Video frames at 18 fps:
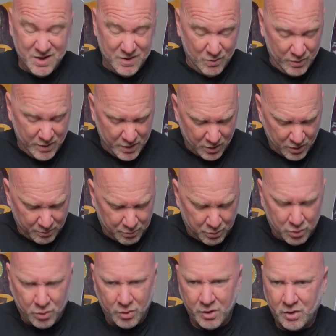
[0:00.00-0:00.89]
we are
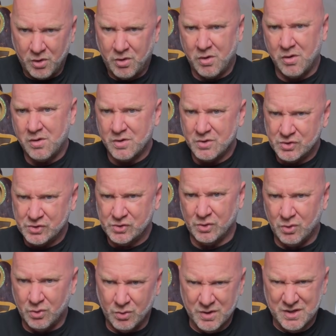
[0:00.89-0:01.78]
pouring our heart and
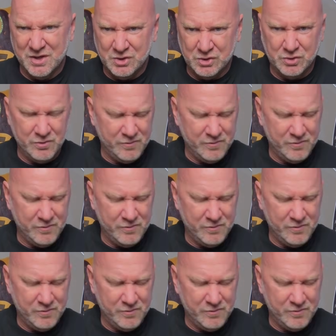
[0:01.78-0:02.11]
soul into